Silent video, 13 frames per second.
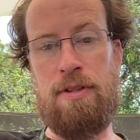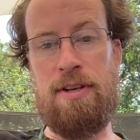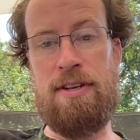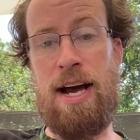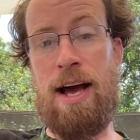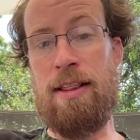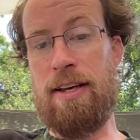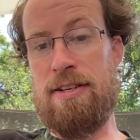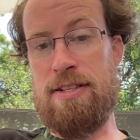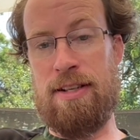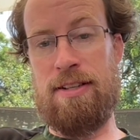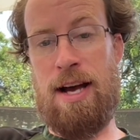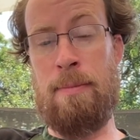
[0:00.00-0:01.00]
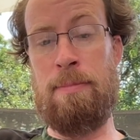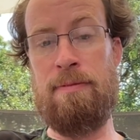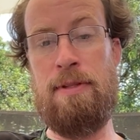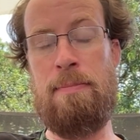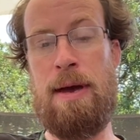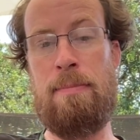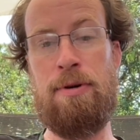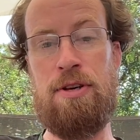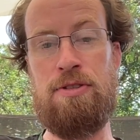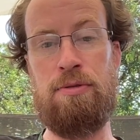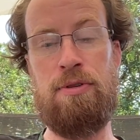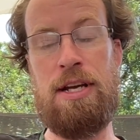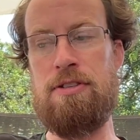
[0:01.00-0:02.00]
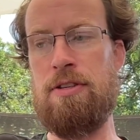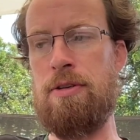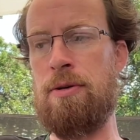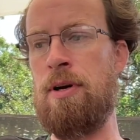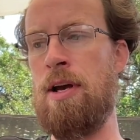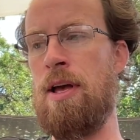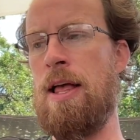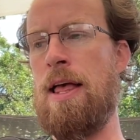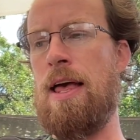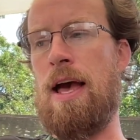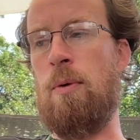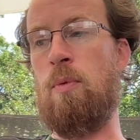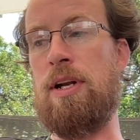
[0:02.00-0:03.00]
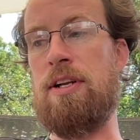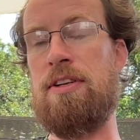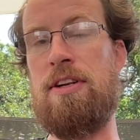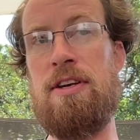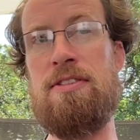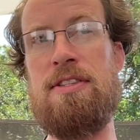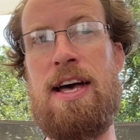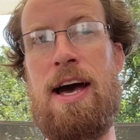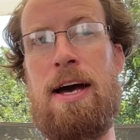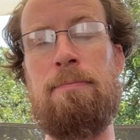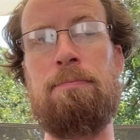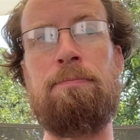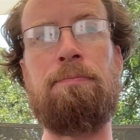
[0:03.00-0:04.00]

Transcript: The dye lays on top of the paper as a residue. And when it does that,